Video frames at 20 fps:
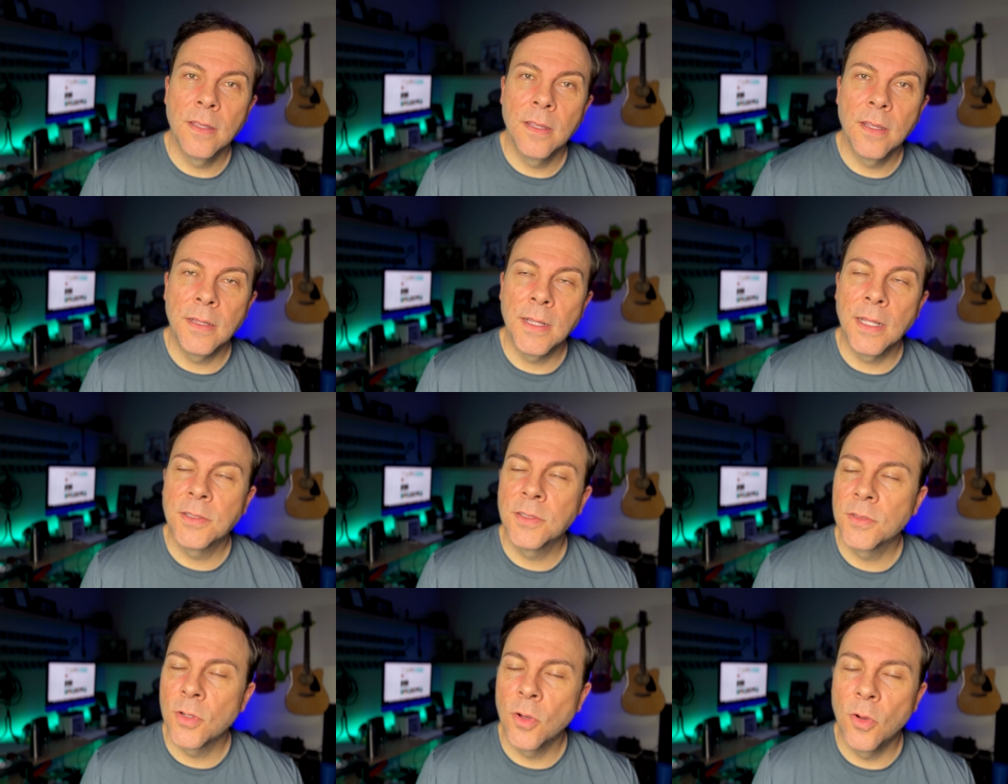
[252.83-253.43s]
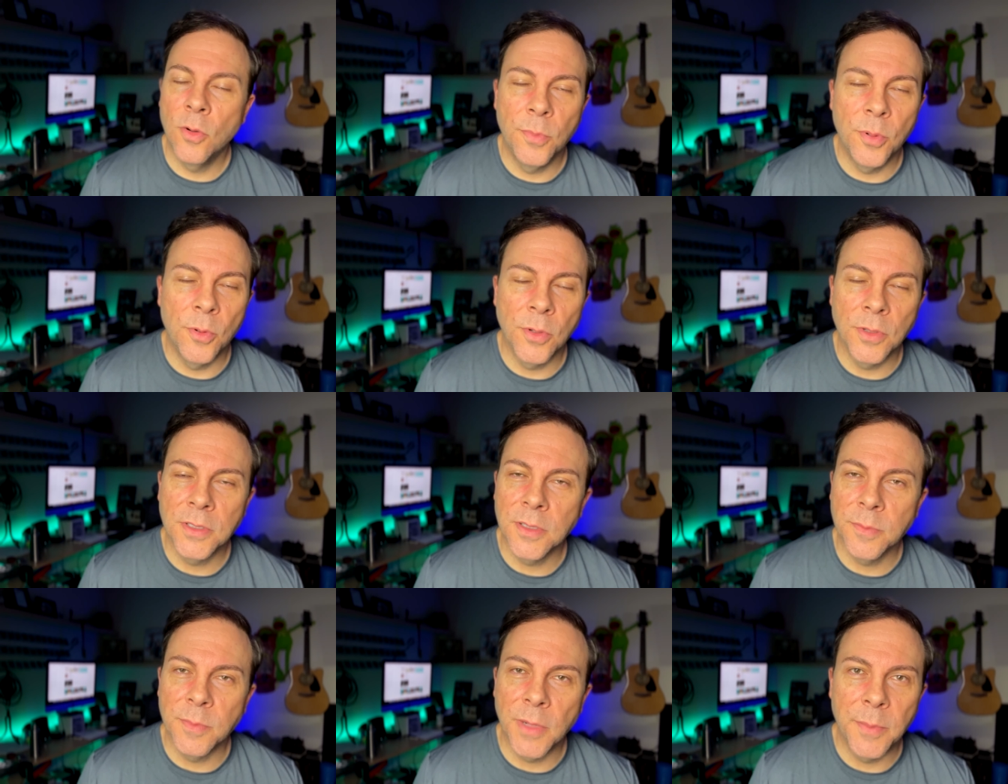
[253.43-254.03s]
And that's so
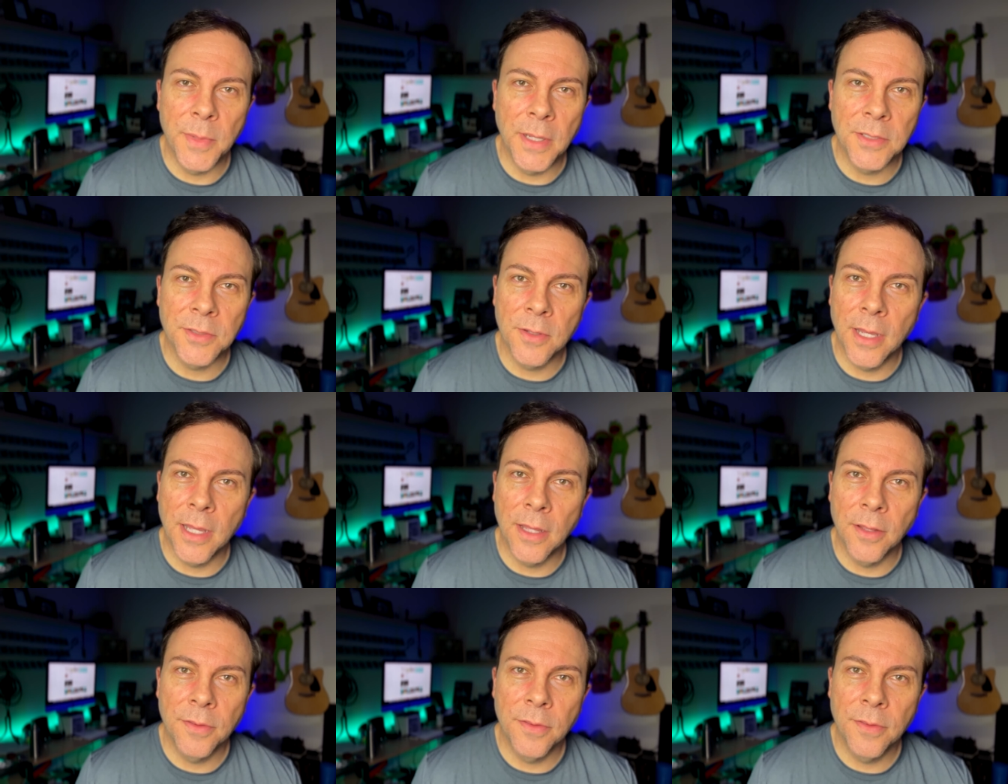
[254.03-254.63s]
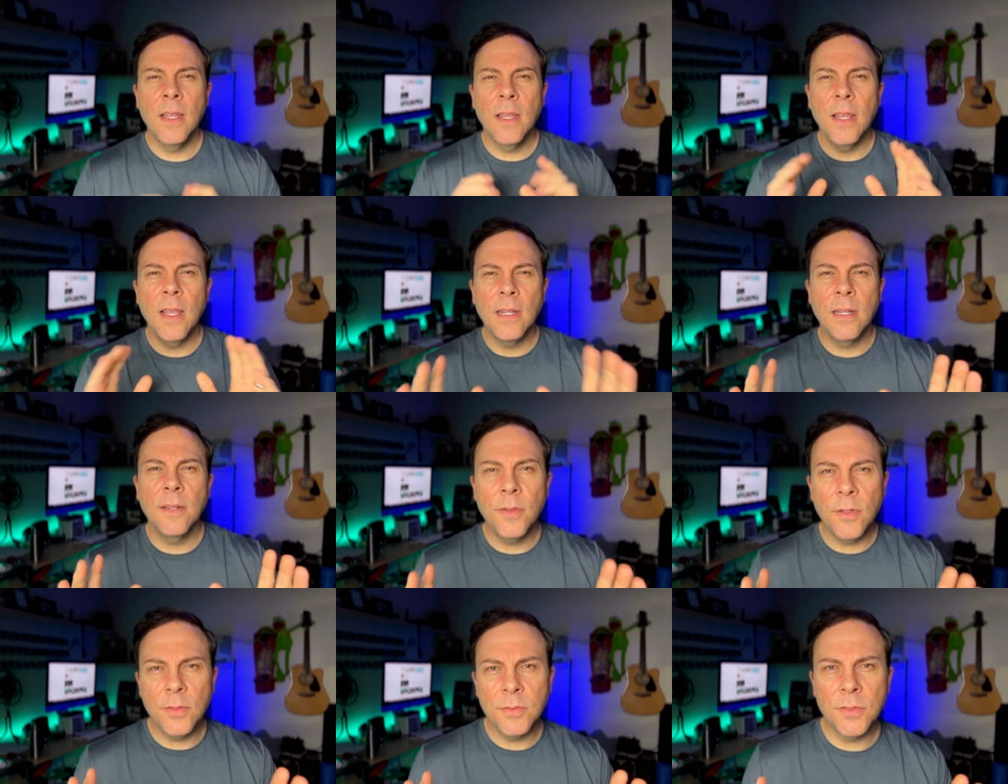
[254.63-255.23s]
important to my mental health.
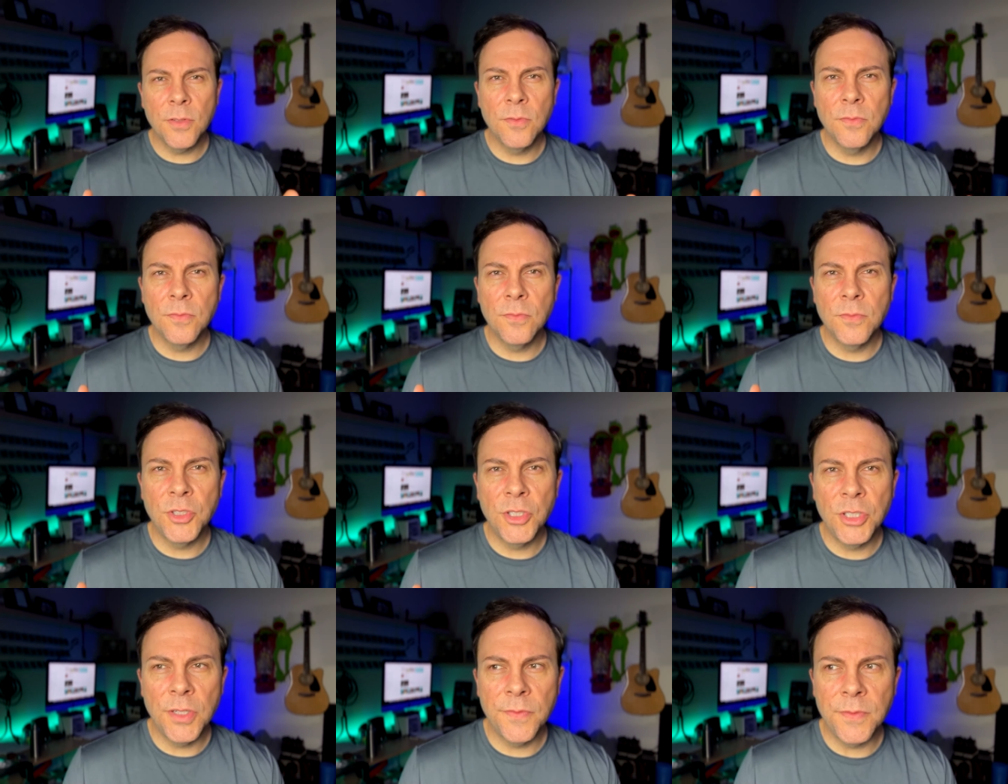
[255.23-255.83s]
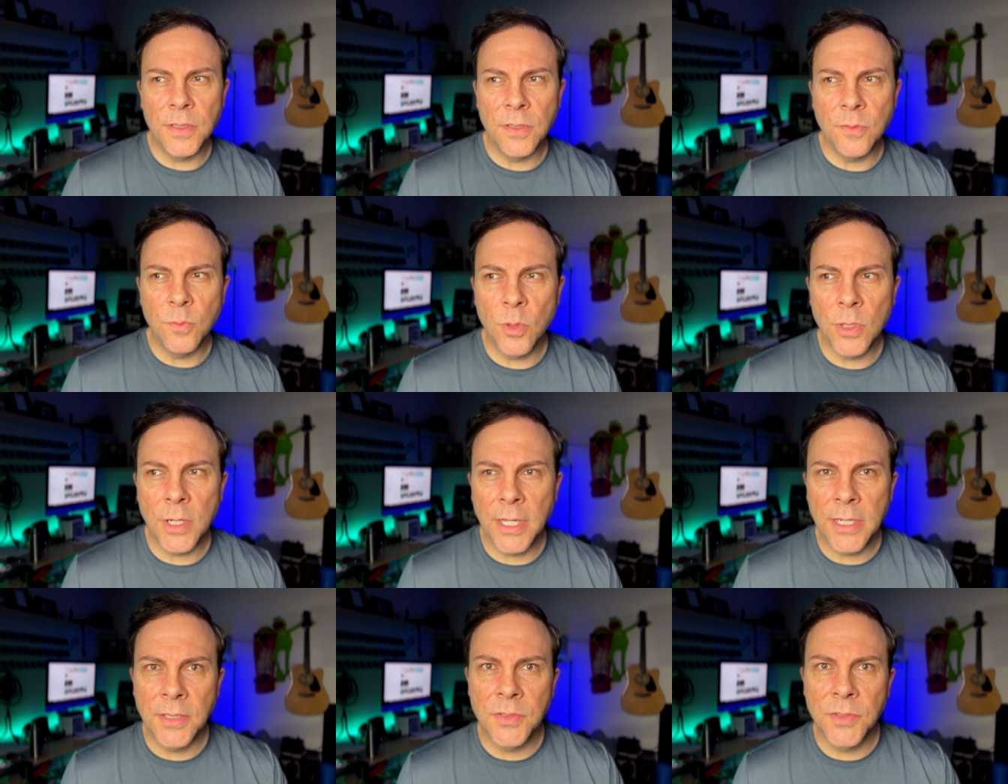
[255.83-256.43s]
And I've also shifted
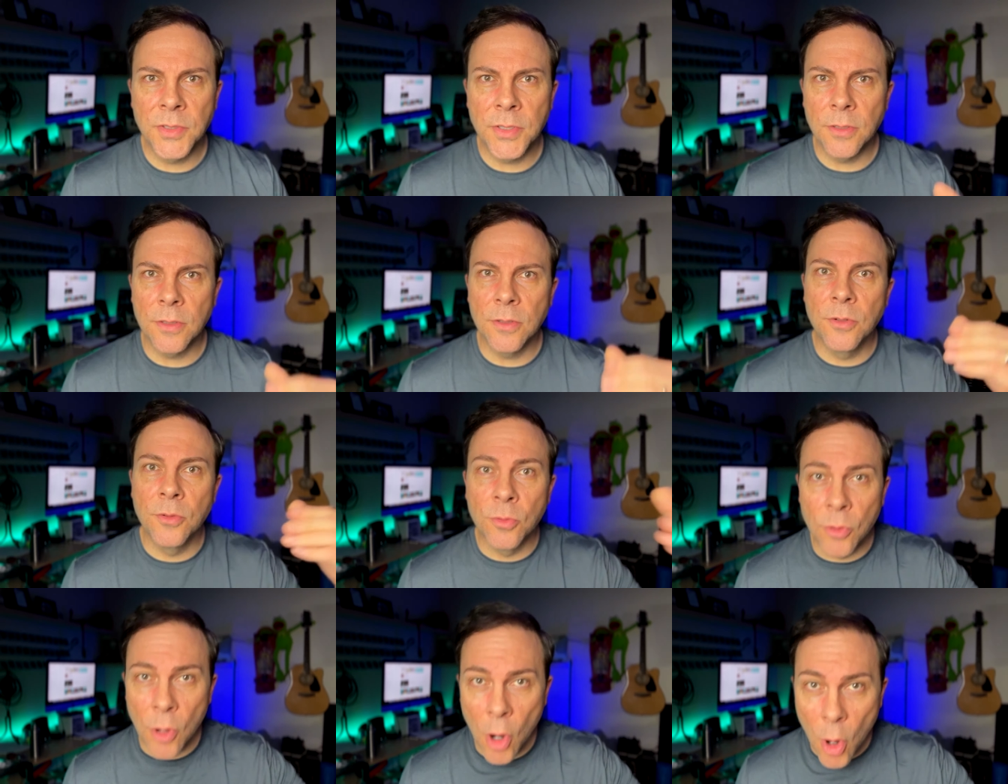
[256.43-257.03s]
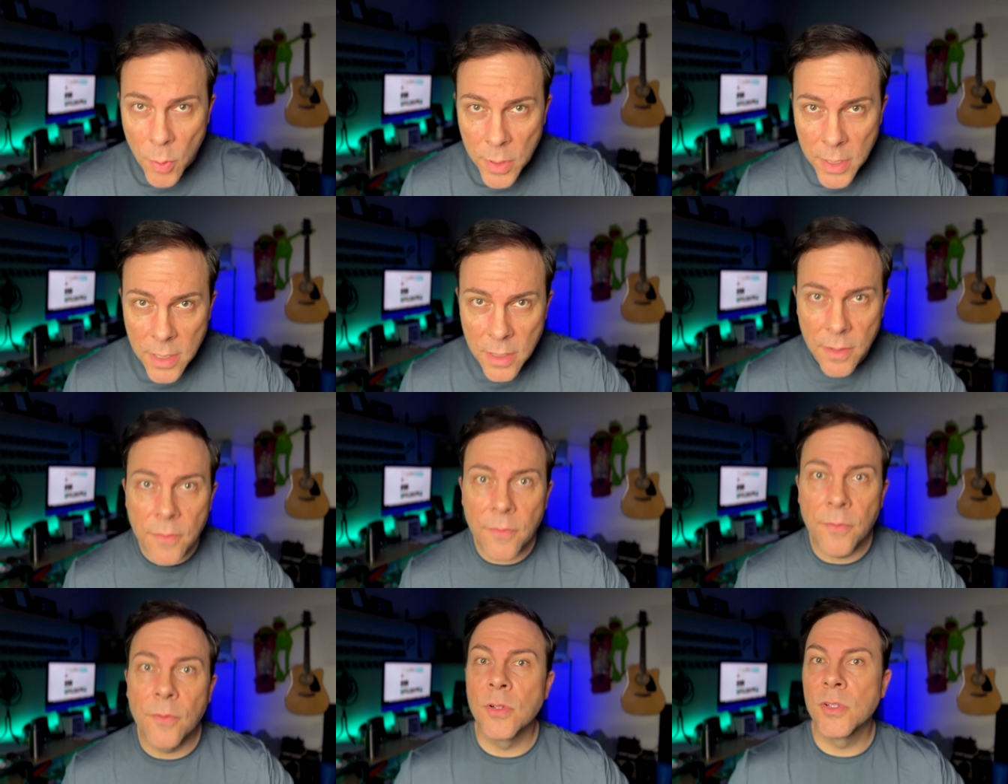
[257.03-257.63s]
what I consider
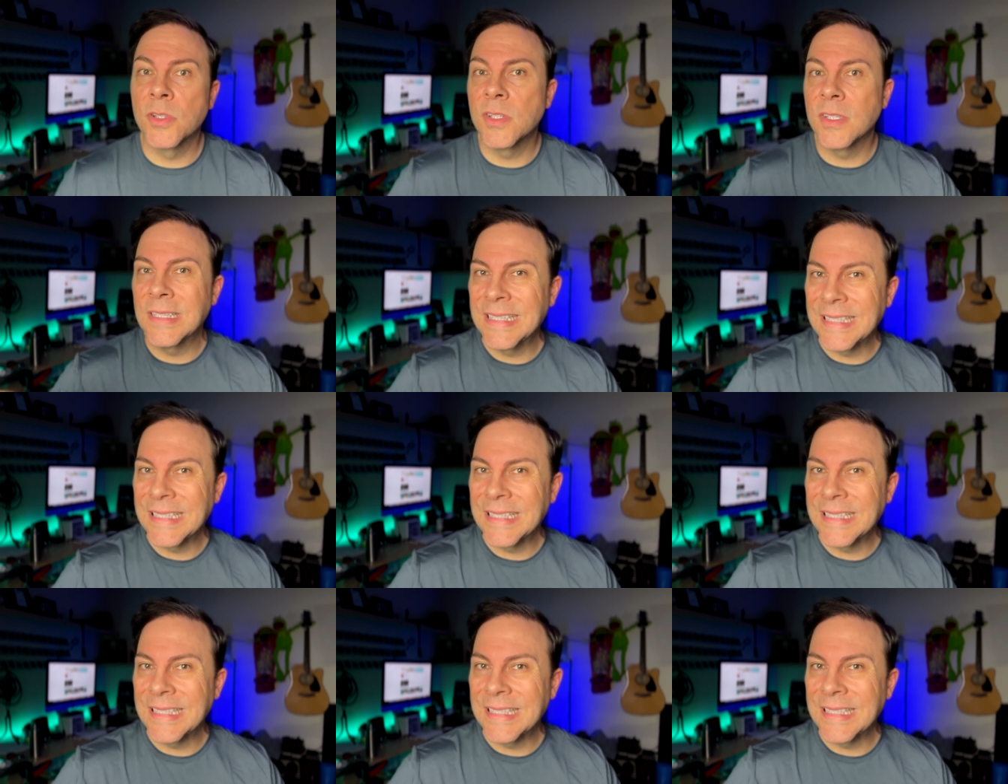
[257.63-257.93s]
growing versus